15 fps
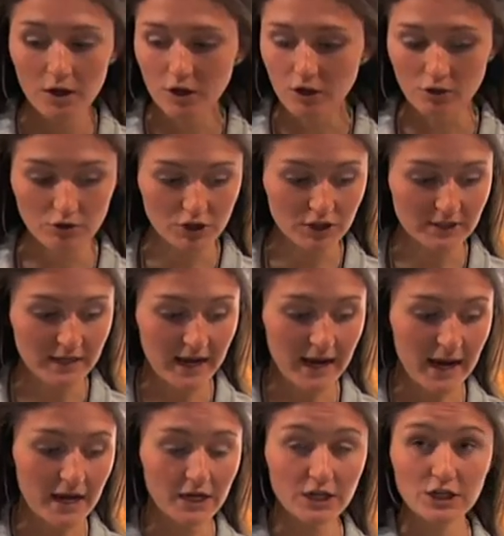You just
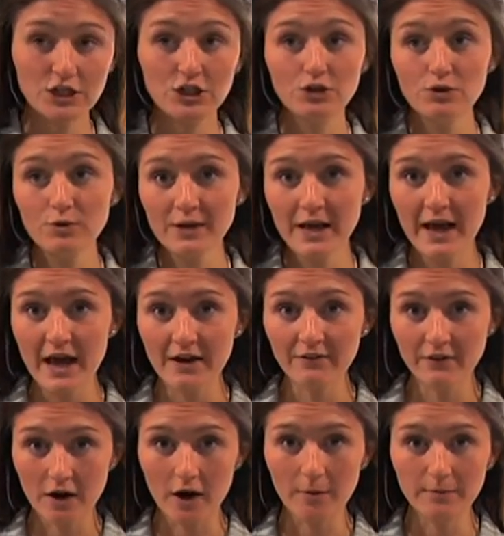add two and a
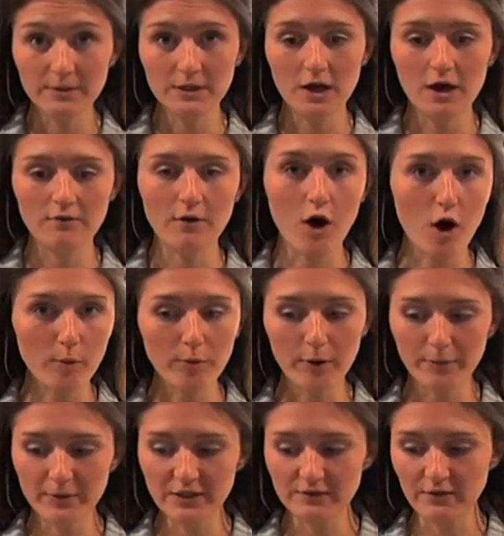half cups of
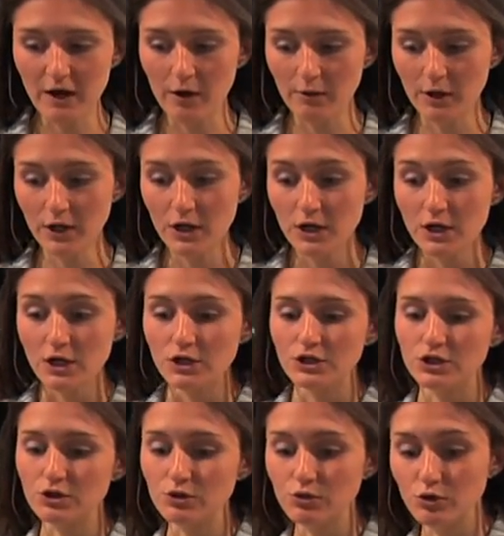all-purpose flour
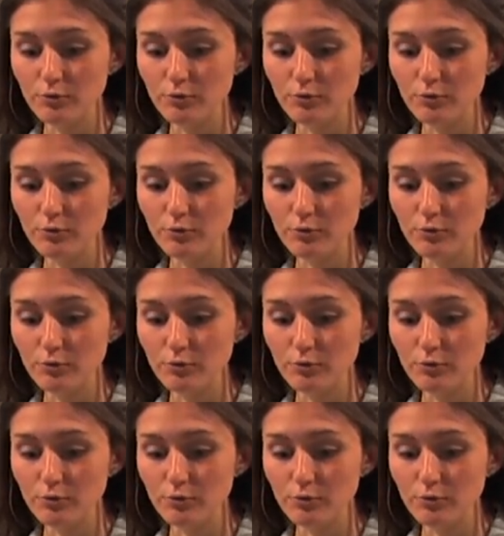to